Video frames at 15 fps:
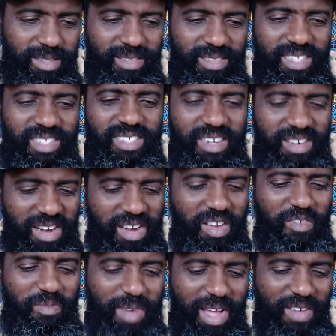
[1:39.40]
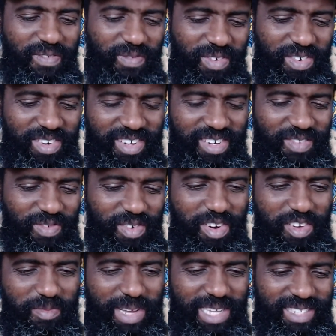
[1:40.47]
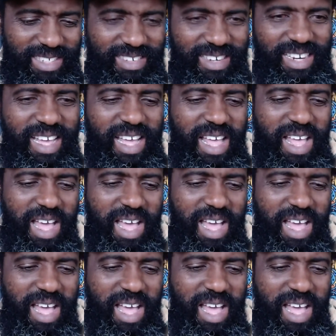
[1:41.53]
the screen of my phone, not the phone of my screen.